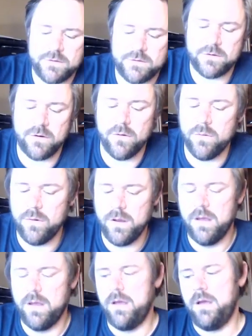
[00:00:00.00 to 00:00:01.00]
So
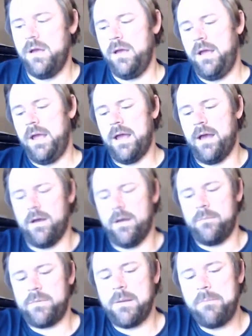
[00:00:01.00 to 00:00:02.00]

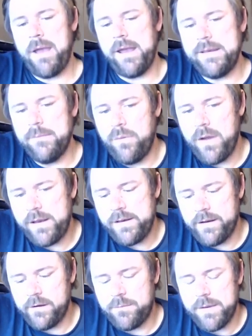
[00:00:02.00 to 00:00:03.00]
um, companion
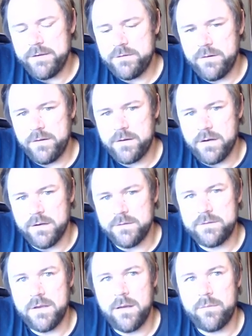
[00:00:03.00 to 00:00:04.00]
planting is basically the
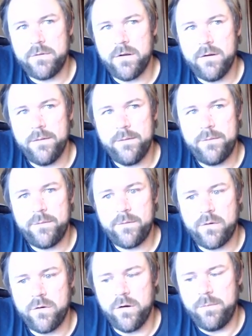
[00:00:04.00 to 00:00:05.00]
concept of
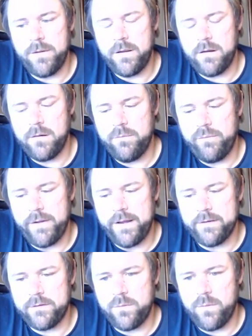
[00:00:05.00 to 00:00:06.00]
grouping
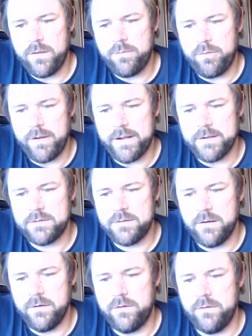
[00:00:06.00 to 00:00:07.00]
plants with plants
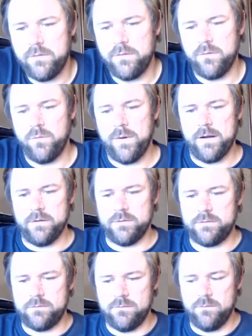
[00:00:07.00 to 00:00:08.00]
that do well
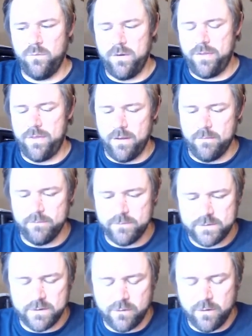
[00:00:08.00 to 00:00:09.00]
with them.
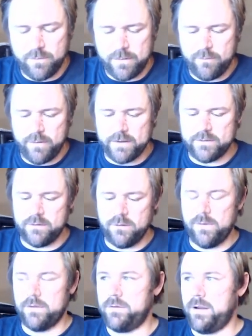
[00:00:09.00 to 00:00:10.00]
So grouping plants that do
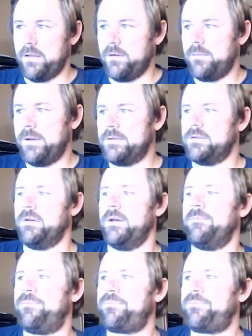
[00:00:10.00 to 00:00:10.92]
well together, basically.